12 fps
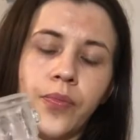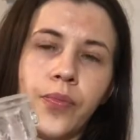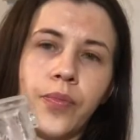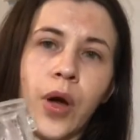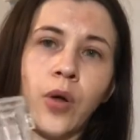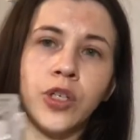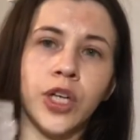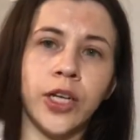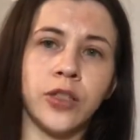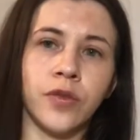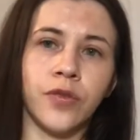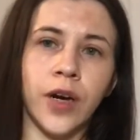I'll try
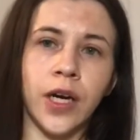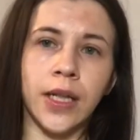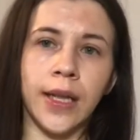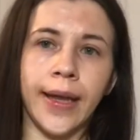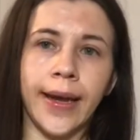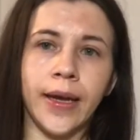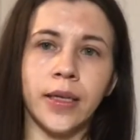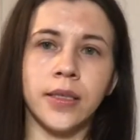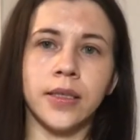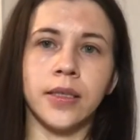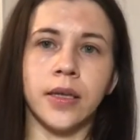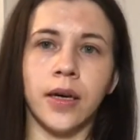to find
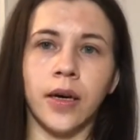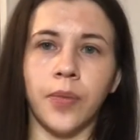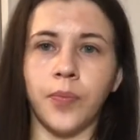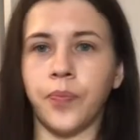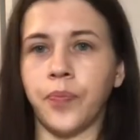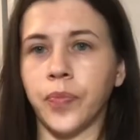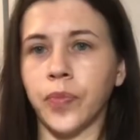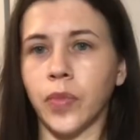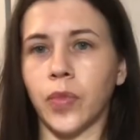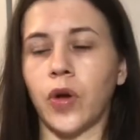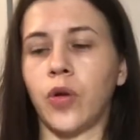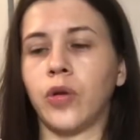links
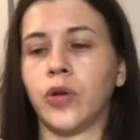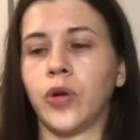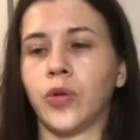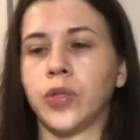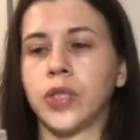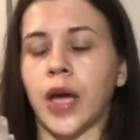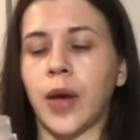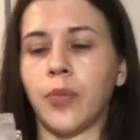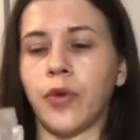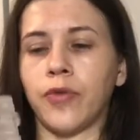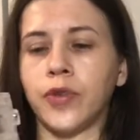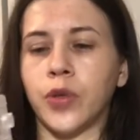on those type
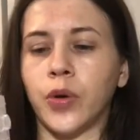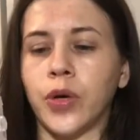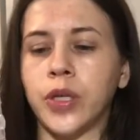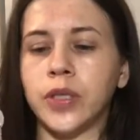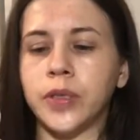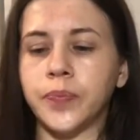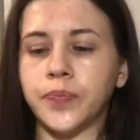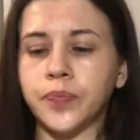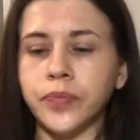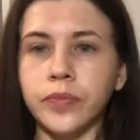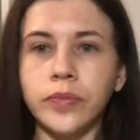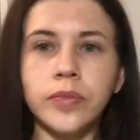of toys
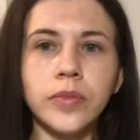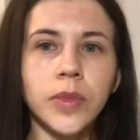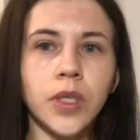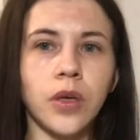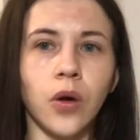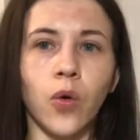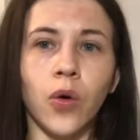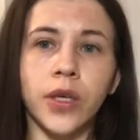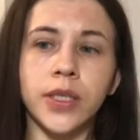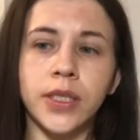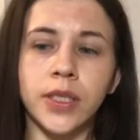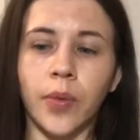or
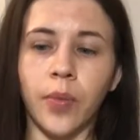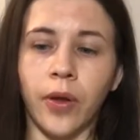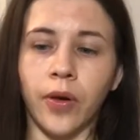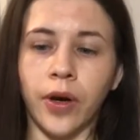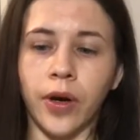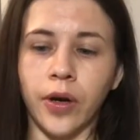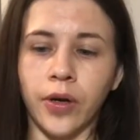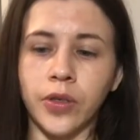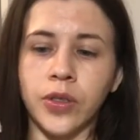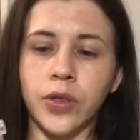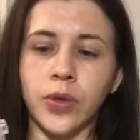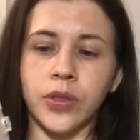similar, because
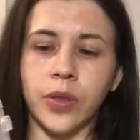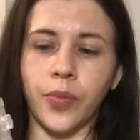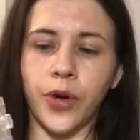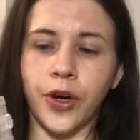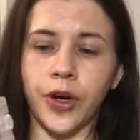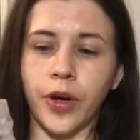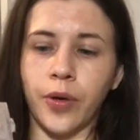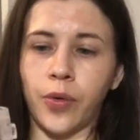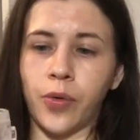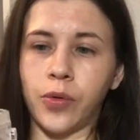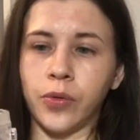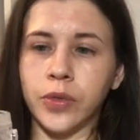those are pretty
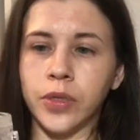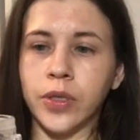old.